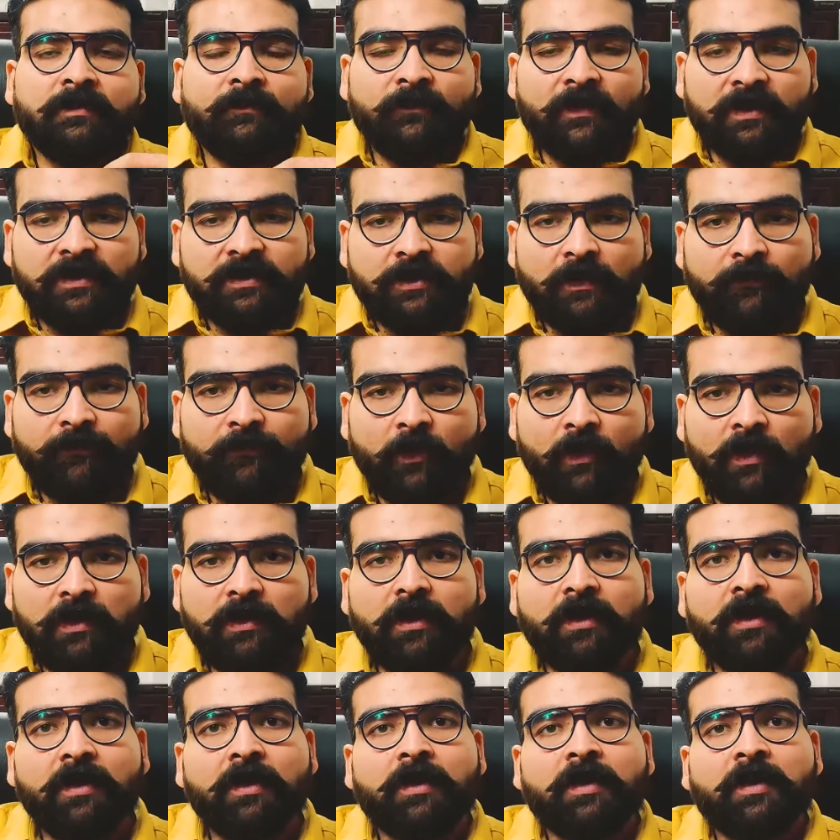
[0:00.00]
first of
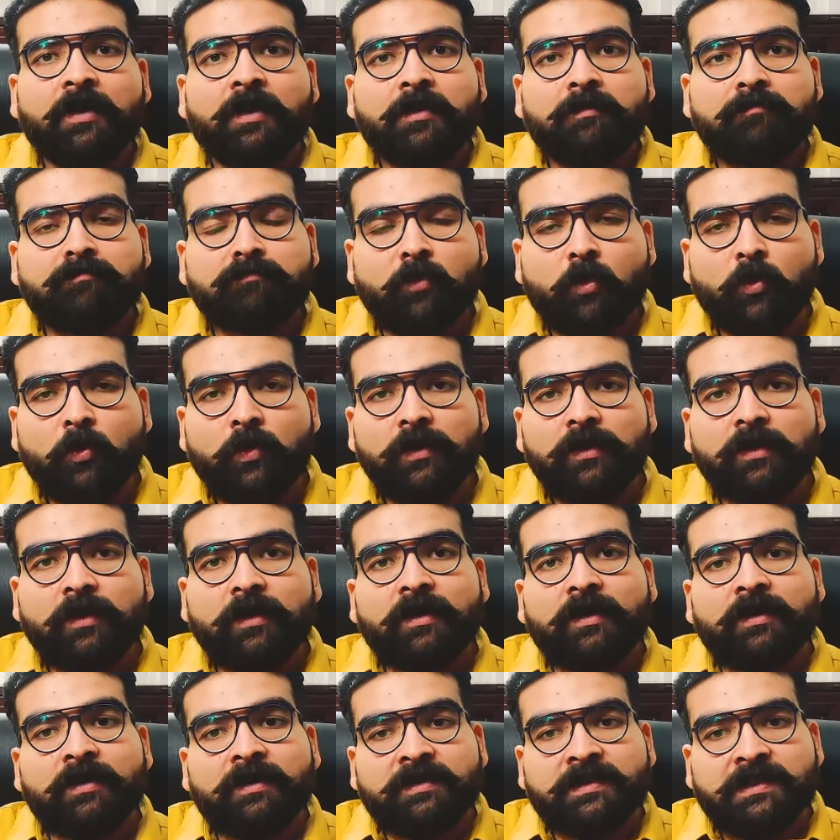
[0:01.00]
all,
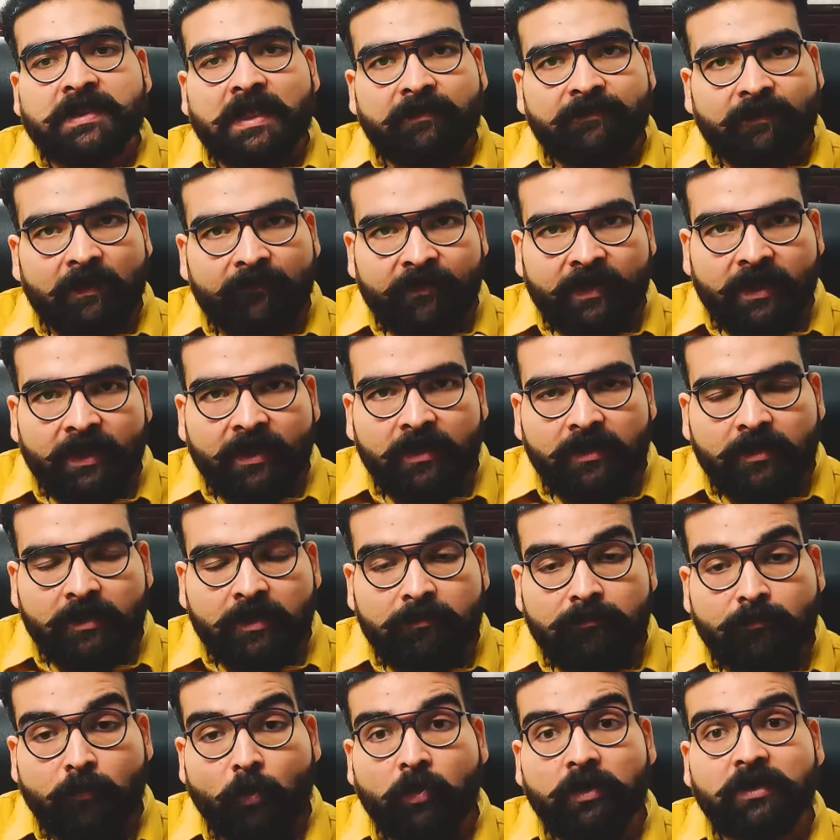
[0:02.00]
more
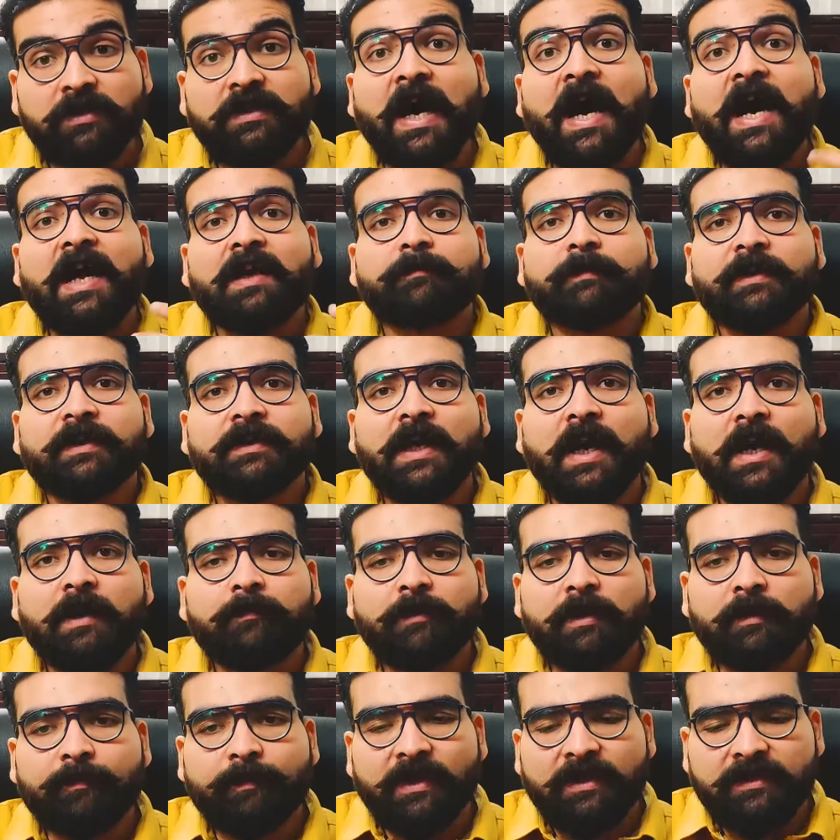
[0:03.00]
self-aware, more dharmic.
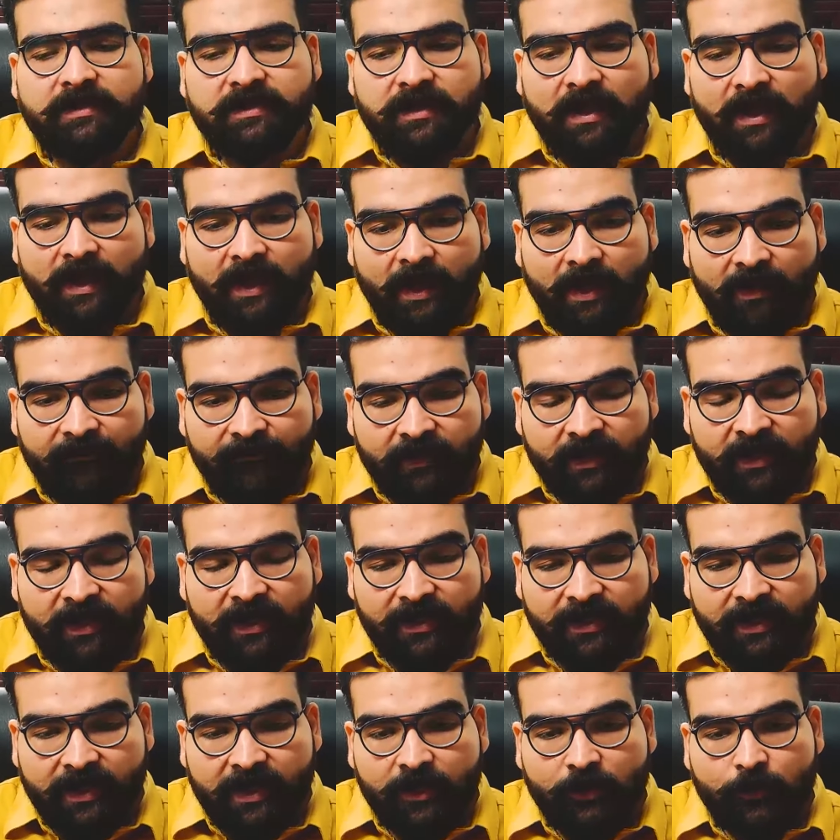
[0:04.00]
Dharmic means the
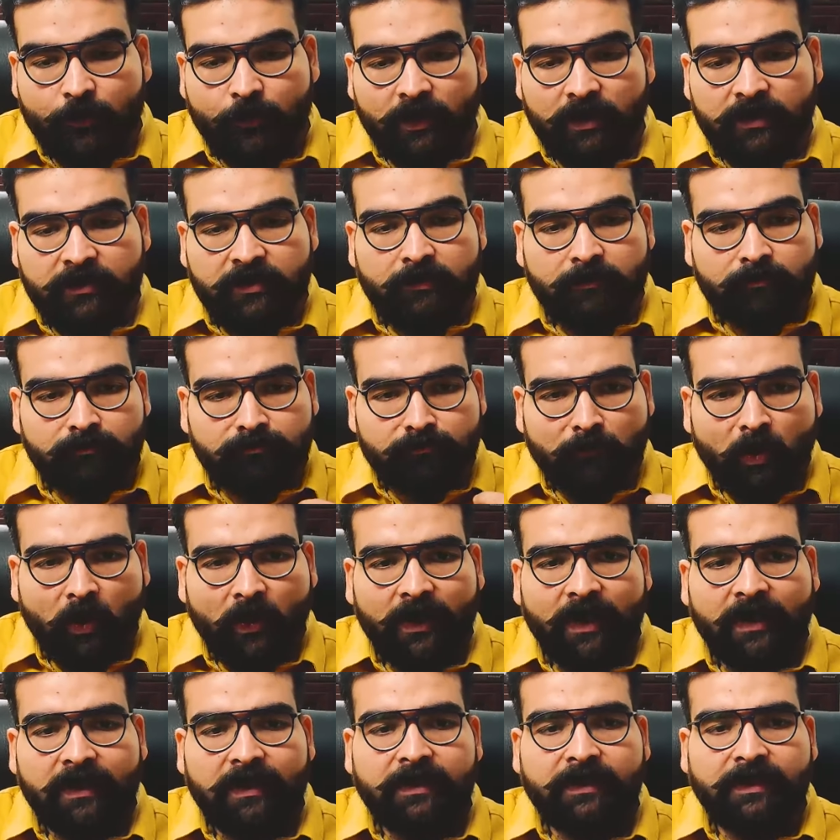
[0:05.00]
affinity towards
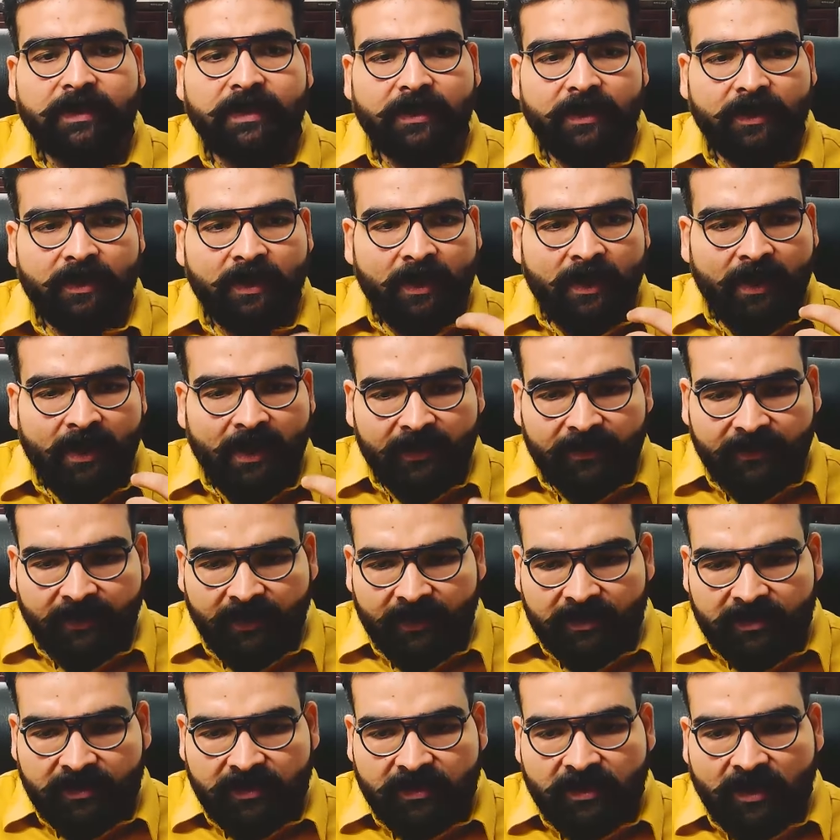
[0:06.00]
morality,
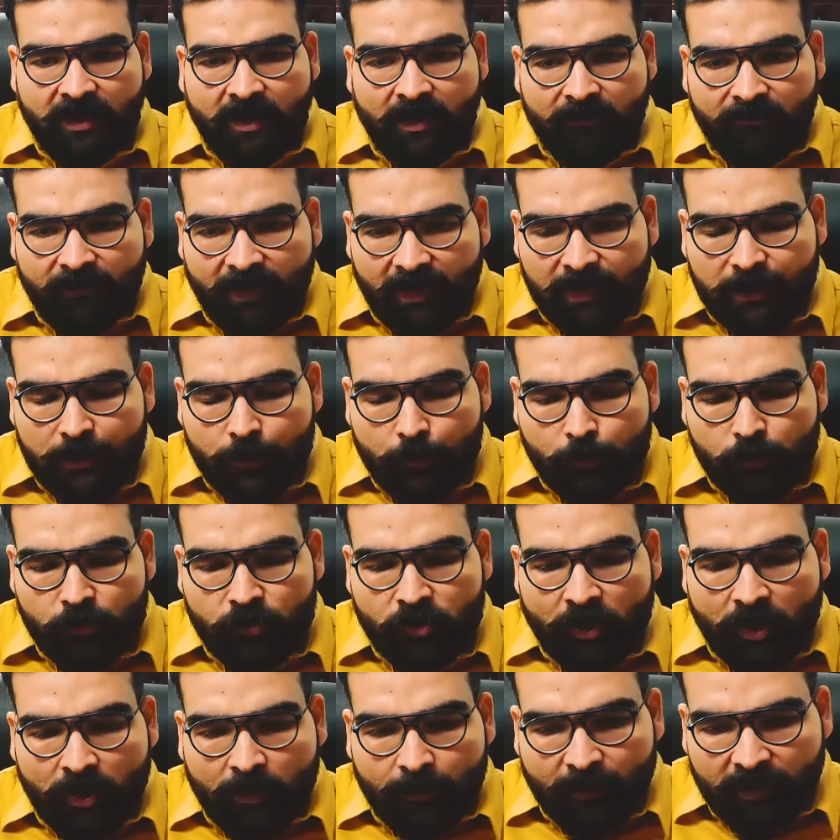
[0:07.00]
ethics,
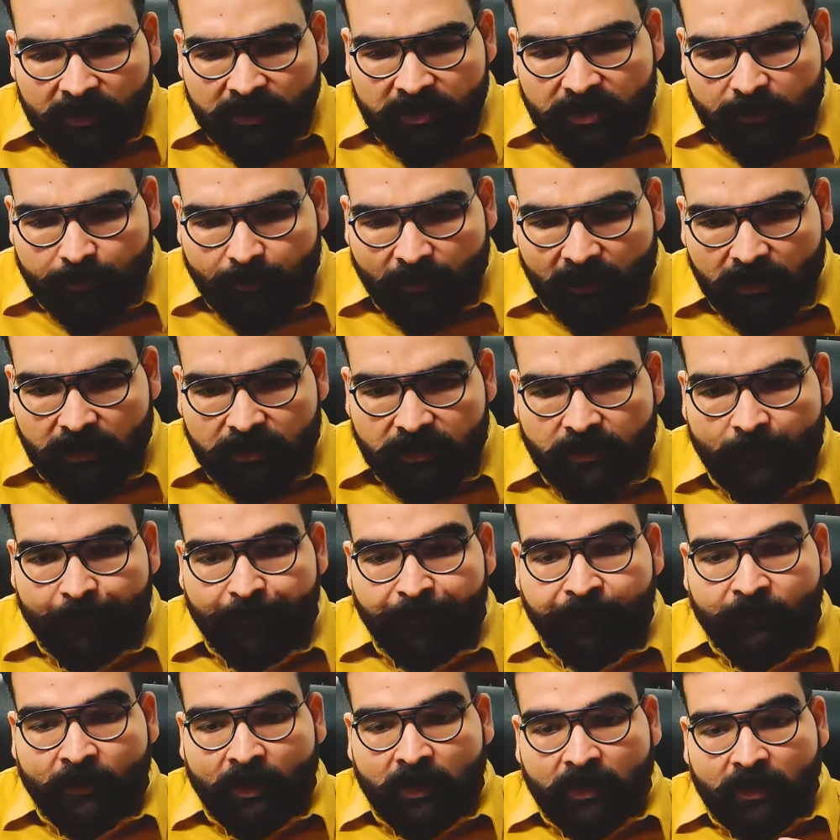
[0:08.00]
values, principles
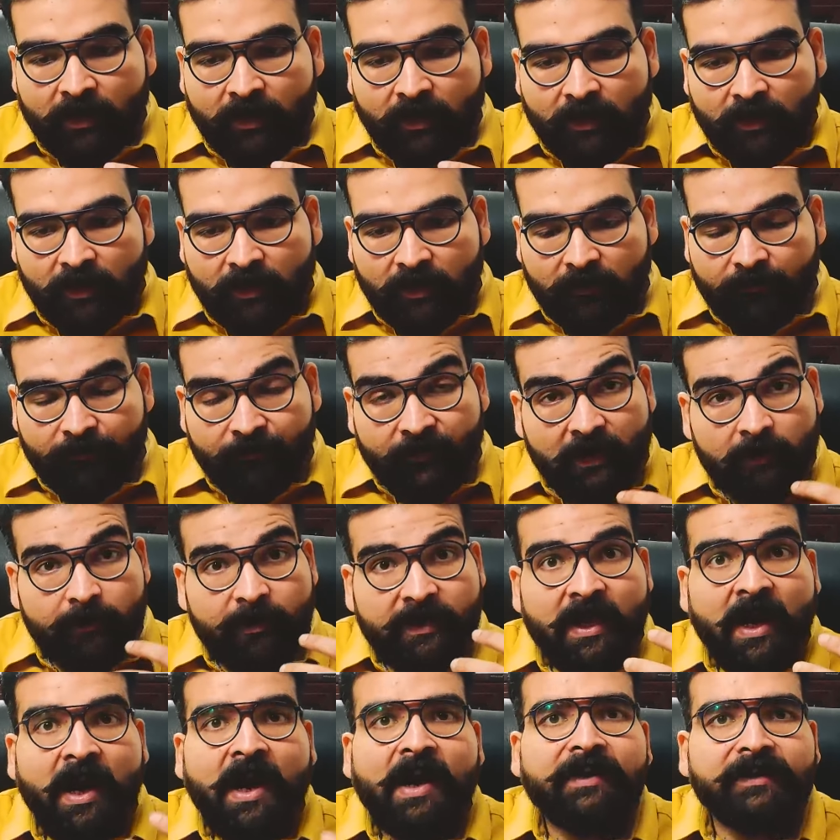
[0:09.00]
will
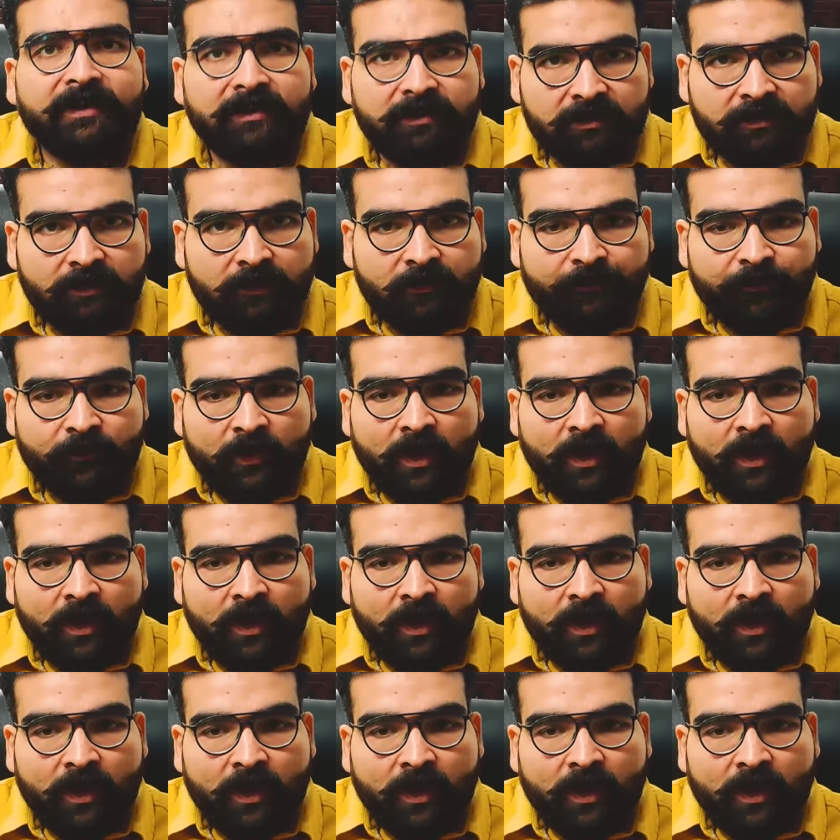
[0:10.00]
be higher.